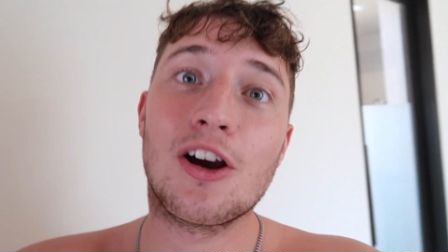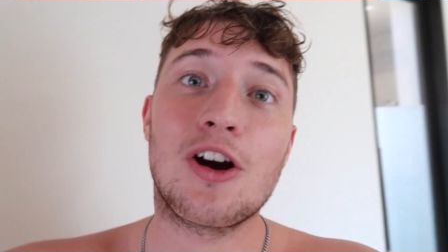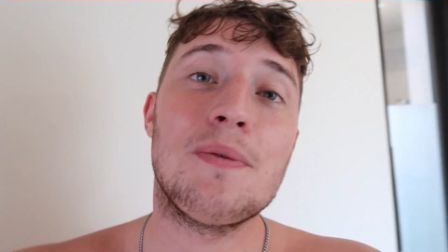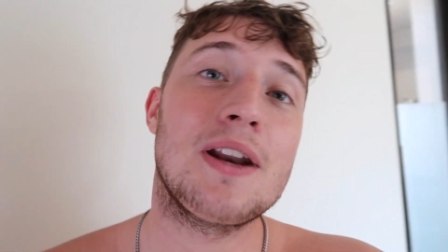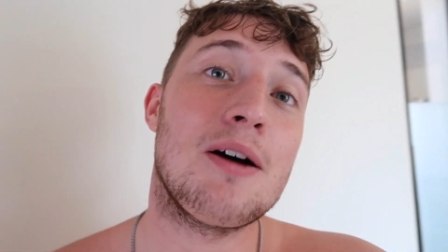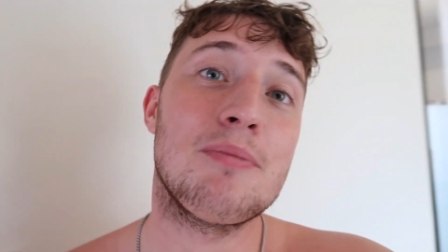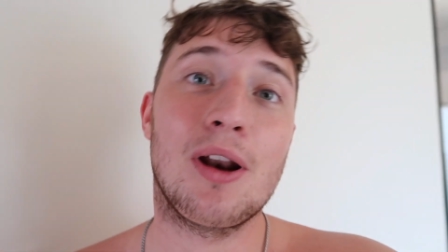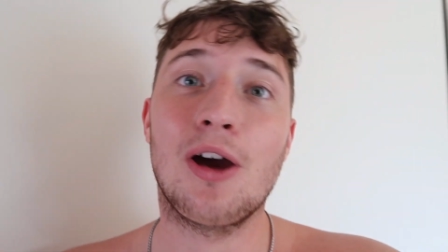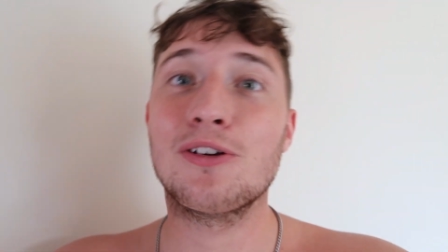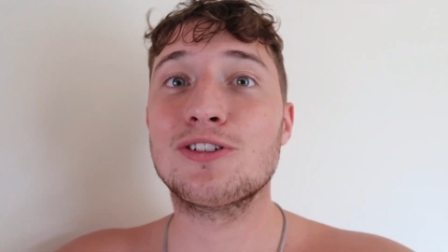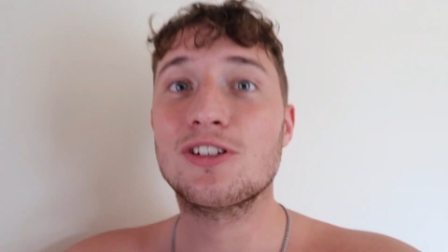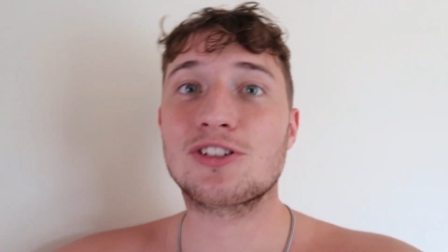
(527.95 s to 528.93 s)
Comment down
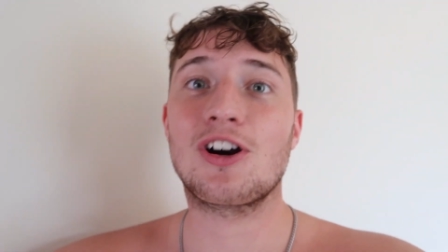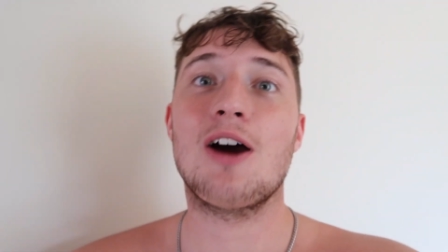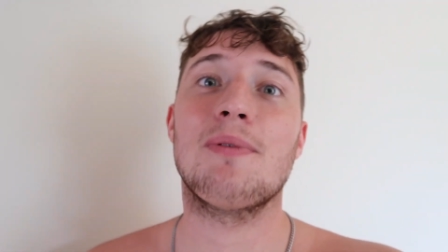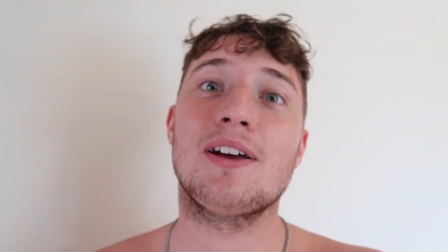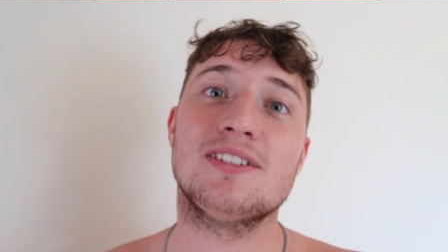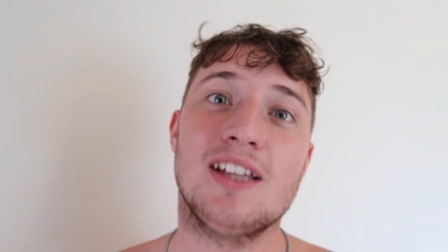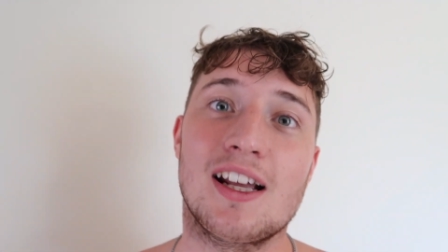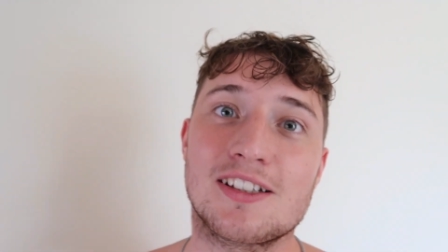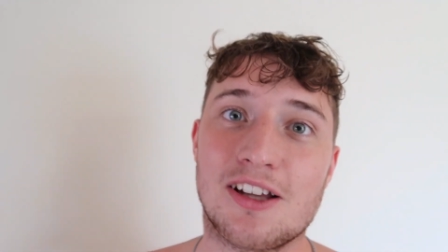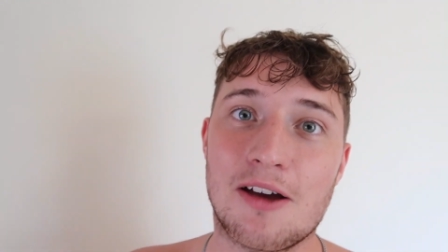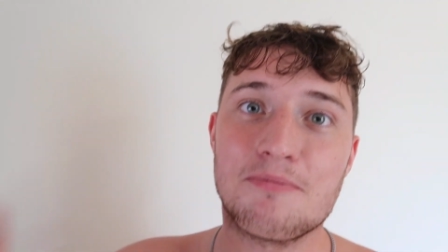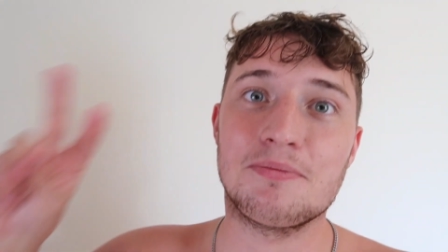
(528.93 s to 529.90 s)
below, subscribe, and I'll see you
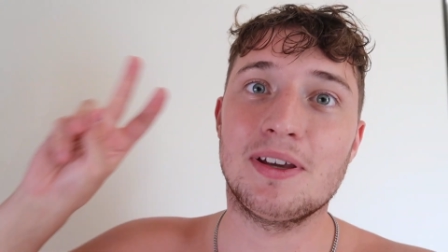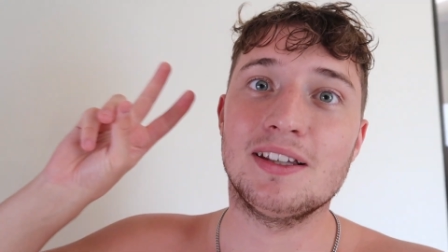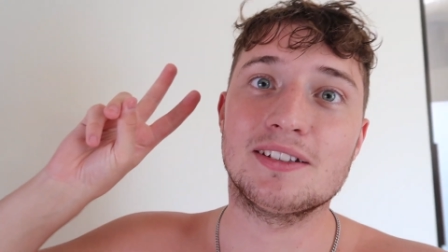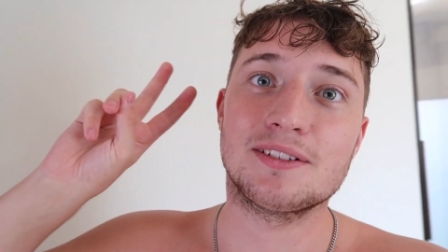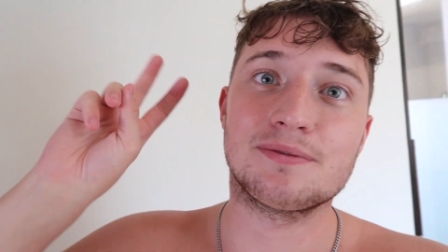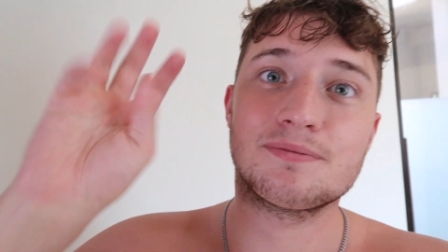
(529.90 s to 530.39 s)
next time. Peace.